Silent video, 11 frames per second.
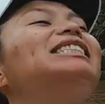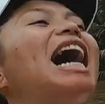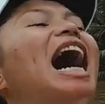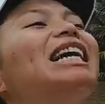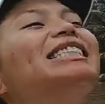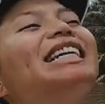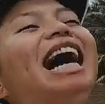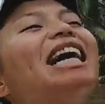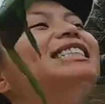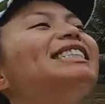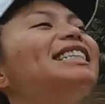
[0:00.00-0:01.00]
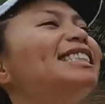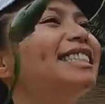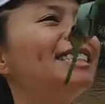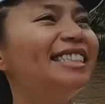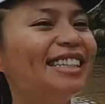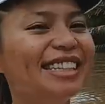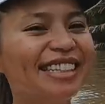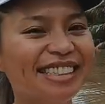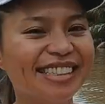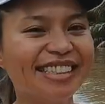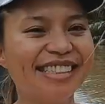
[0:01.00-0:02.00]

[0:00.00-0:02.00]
myself when it comes to those things.